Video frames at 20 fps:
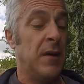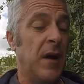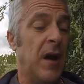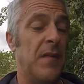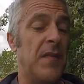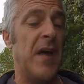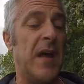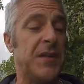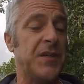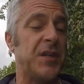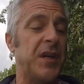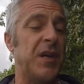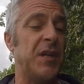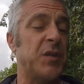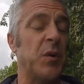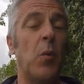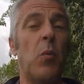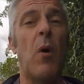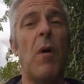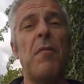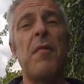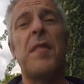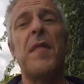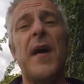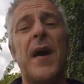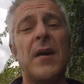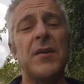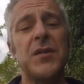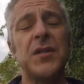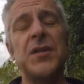and that is
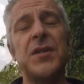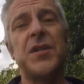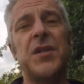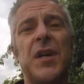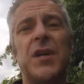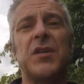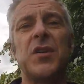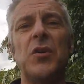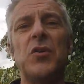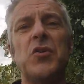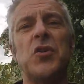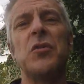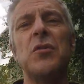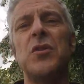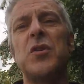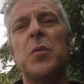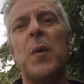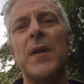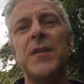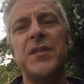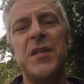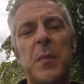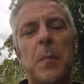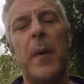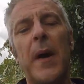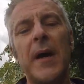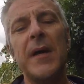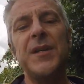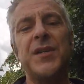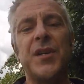1,620
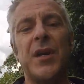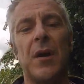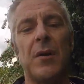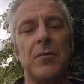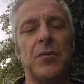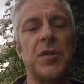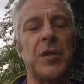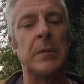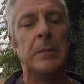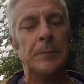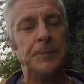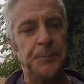pesos.